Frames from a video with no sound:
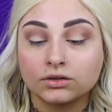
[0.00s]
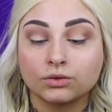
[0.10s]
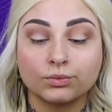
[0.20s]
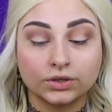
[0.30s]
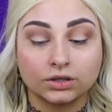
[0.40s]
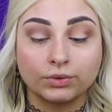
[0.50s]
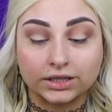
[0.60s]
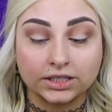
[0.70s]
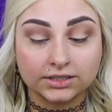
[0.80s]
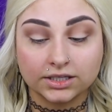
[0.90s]
with the
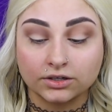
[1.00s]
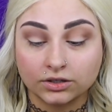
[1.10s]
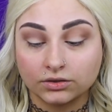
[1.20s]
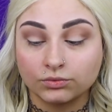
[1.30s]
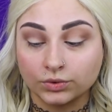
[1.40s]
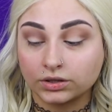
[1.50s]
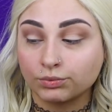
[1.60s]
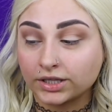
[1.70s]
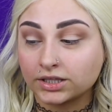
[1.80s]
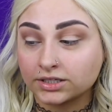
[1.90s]
way things
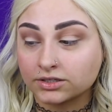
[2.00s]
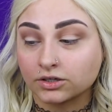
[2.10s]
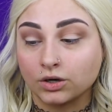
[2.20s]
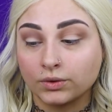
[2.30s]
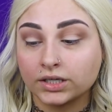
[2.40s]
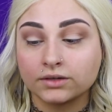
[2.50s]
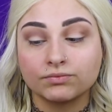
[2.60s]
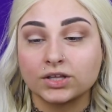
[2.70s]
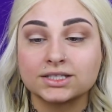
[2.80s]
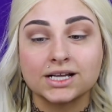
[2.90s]
are going,
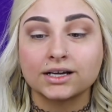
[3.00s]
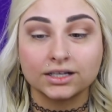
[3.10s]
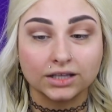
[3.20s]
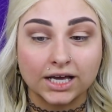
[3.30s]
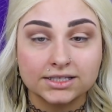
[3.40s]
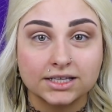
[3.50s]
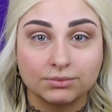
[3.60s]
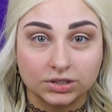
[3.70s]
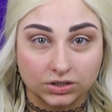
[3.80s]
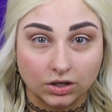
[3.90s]
it's not gonna last that
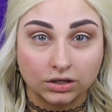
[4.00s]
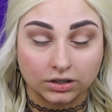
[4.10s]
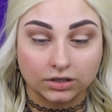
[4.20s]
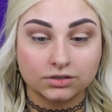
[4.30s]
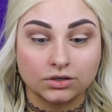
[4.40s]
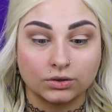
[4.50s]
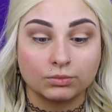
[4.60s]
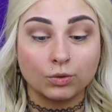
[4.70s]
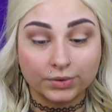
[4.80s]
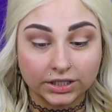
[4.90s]
much longer. So
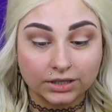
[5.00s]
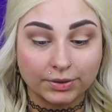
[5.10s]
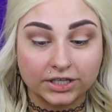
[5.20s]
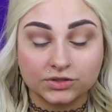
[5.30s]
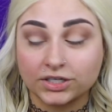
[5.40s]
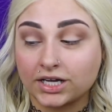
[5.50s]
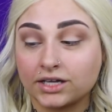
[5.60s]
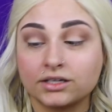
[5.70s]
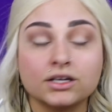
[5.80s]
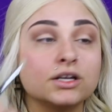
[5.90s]
I'm opening the
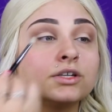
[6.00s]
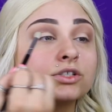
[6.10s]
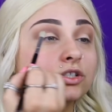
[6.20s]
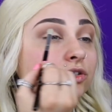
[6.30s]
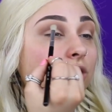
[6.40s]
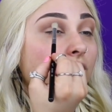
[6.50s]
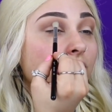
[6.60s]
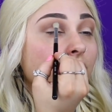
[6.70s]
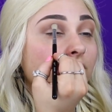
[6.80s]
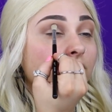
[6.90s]
Patreon to try
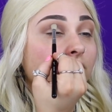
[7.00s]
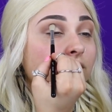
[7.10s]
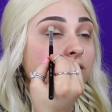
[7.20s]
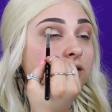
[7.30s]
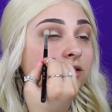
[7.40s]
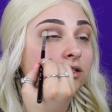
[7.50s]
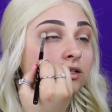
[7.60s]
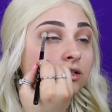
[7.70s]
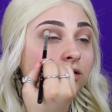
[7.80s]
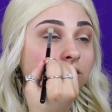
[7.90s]
and get,
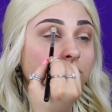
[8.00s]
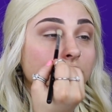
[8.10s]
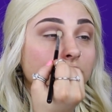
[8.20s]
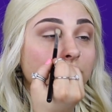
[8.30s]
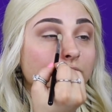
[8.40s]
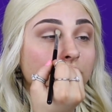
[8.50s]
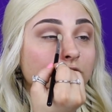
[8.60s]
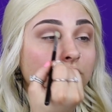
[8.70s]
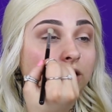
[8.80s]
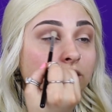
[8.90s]
you know, a
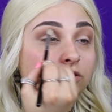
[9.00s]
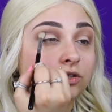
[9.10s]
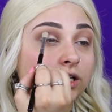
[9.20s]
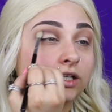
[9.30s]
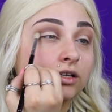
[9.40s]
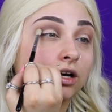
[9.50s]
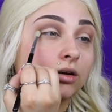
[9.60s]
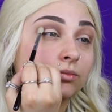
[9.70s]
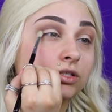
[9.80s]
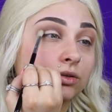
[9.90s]
little extra
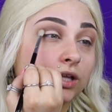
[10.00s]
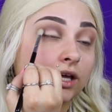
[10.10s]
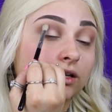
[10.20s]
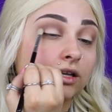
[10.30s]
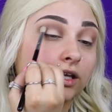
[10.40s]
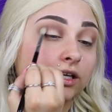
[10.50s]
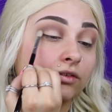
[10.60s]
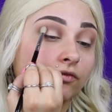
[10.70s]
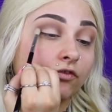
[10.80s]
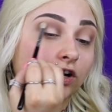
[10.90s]
income so that it
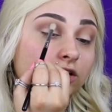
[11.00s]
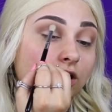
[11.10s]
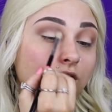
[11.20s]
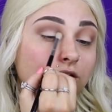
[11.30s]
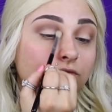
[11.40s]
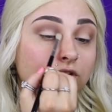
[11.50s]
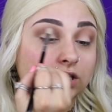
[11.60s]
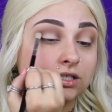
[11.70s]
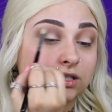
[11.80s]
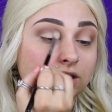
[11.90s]
can fund all of
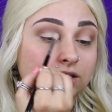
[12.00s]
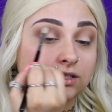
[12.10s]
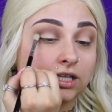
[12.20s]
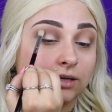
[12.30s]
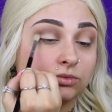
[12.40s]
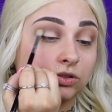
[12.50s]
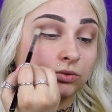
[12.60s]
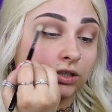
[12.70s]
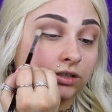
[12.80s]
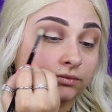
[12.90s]
these things that I'm
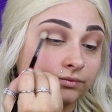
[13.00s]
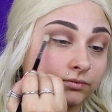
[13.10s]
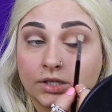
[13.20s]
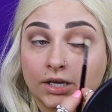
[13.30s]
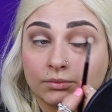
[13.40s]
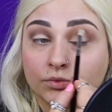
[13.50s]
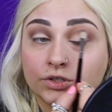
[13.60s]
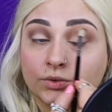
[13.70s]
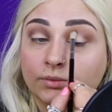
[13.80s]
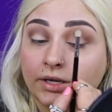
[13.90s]
doing. I'm
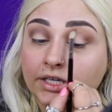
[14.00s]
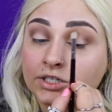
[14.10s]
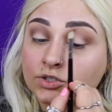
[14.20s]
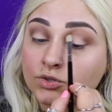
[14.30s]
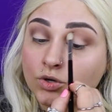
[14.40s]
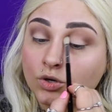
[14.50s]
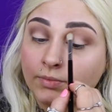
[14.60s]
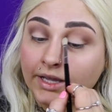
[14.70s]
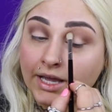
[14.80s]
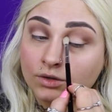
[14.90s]
redoing my intro,
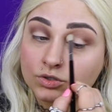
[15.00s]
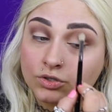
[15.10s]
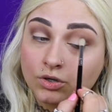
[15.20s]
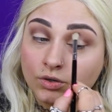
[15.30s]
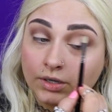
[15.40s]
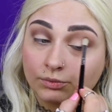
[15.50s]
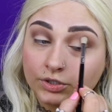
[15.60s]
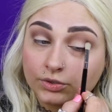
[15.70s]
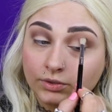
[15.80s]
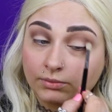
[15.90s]
my outro, I'm
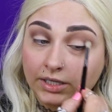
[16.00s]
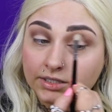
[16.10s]
redoing